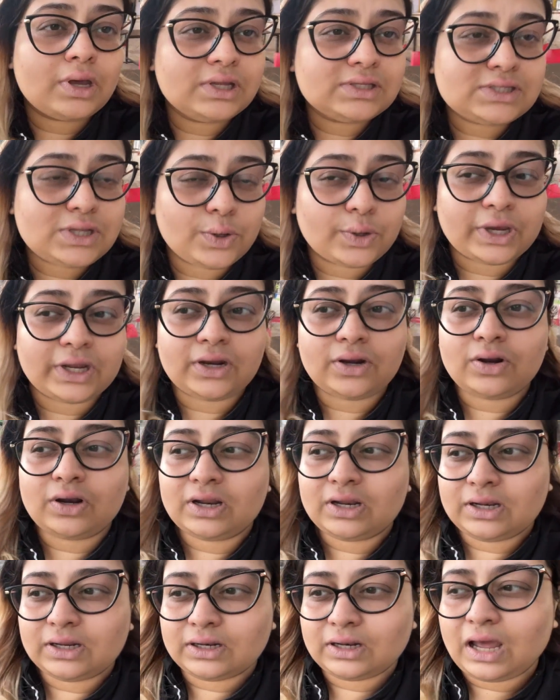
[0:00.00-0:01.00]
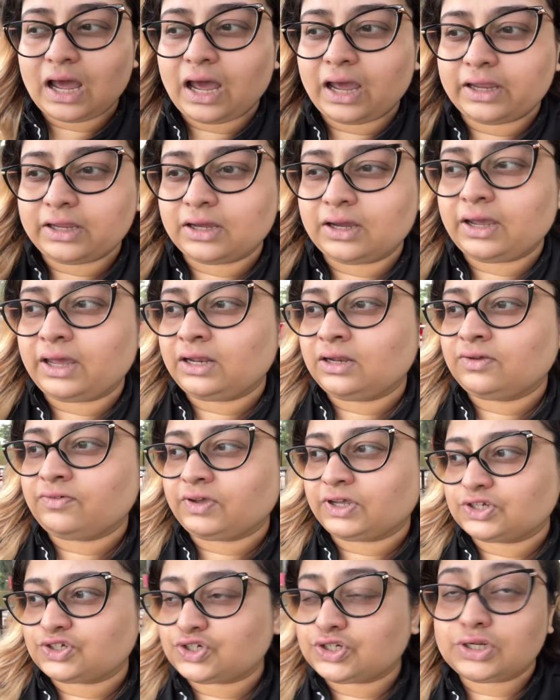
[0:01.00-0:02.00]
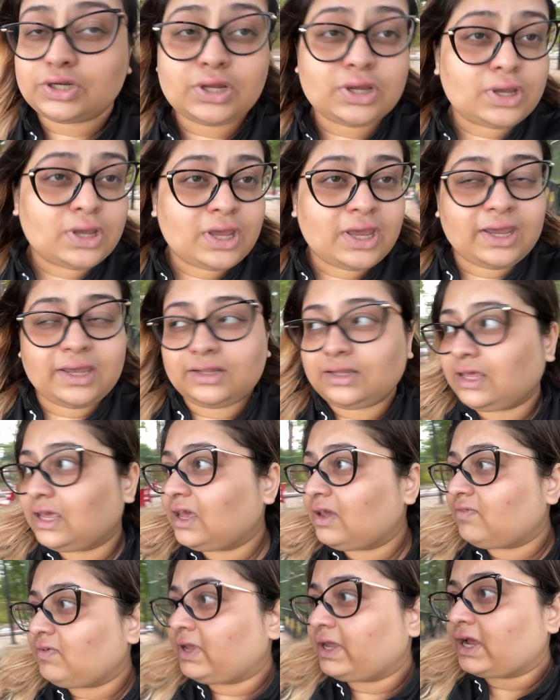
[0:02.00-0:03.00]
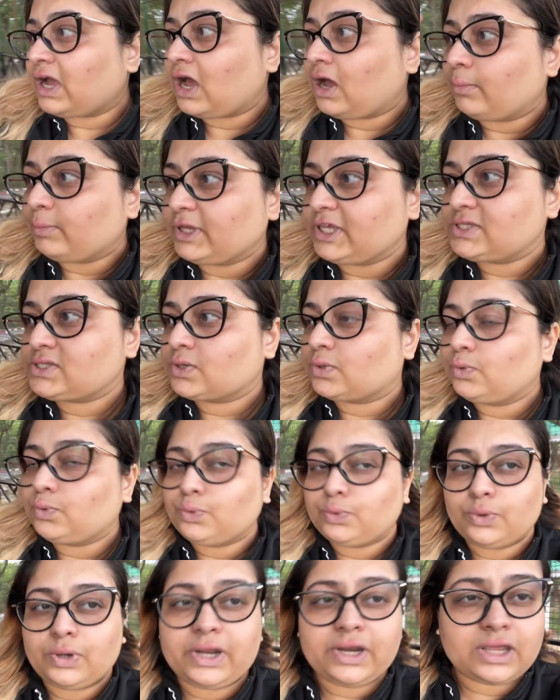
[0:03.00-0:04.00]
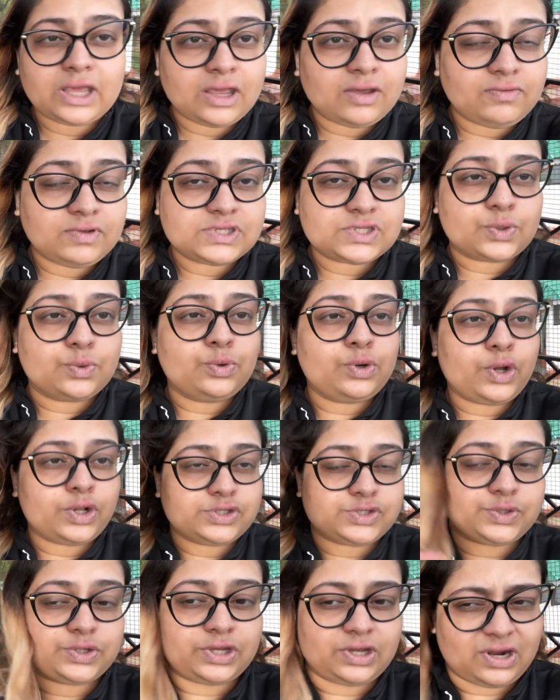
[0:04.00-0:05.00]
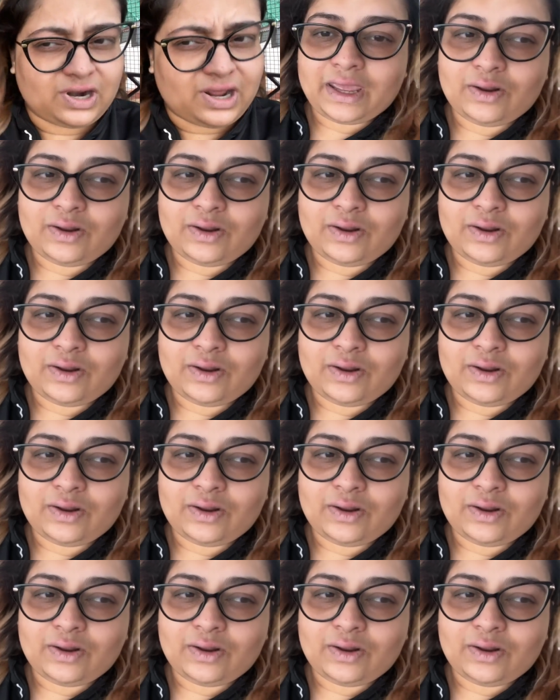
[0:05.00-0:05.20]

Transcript: It's located on a little higher elevation, and they have like army school and KV school also here.